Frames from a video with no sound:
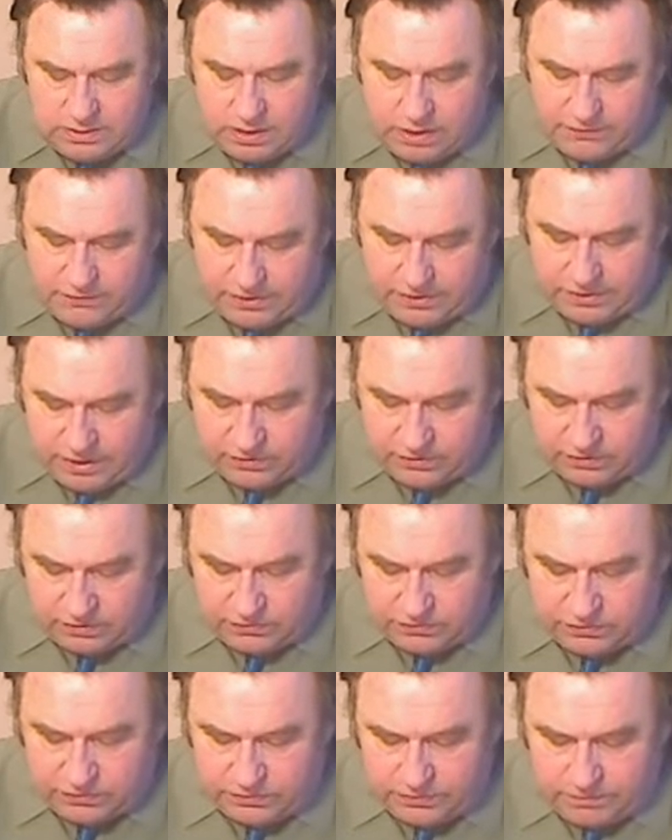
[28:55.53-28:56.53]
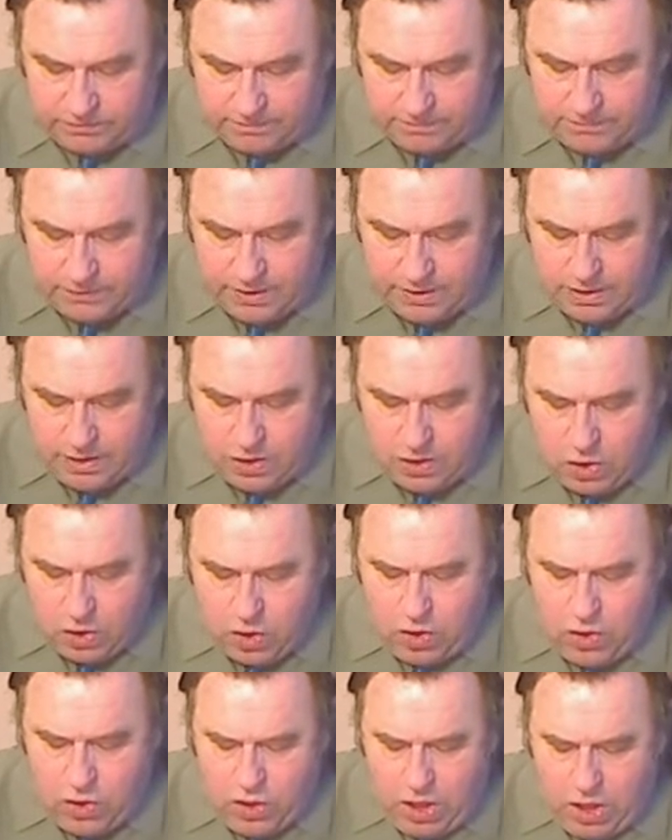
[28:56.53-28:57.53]
of Colossians.
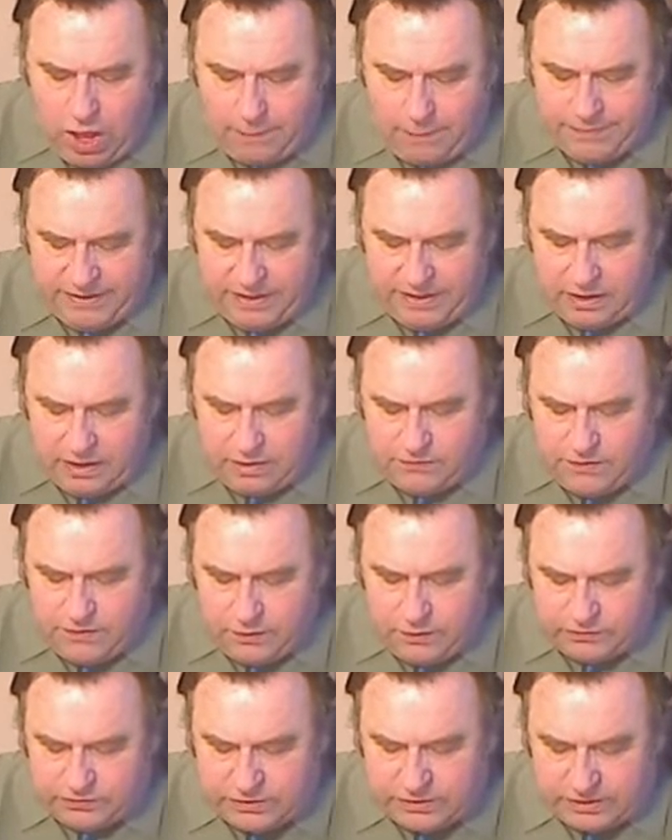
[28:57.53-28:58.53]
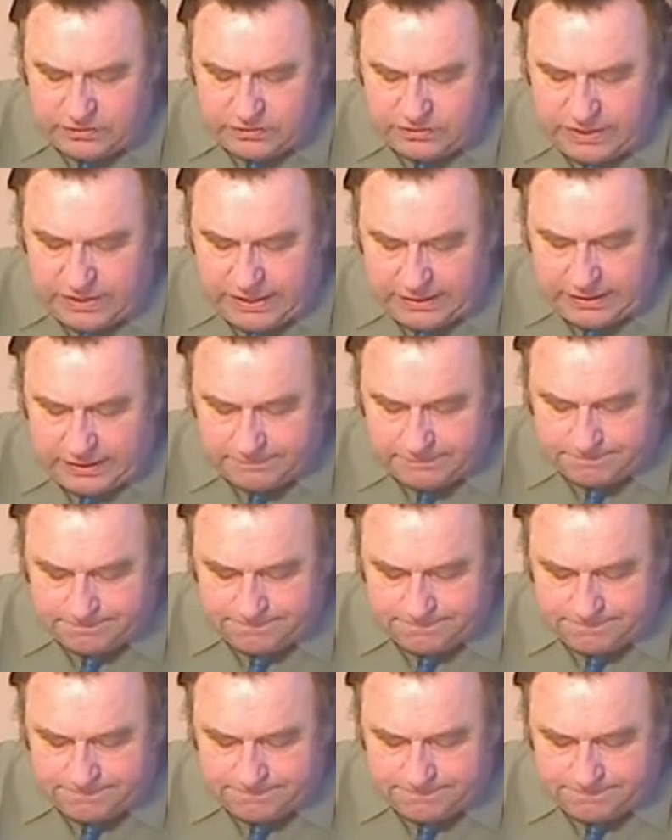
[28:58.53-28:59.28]
I'll begin in verse 16.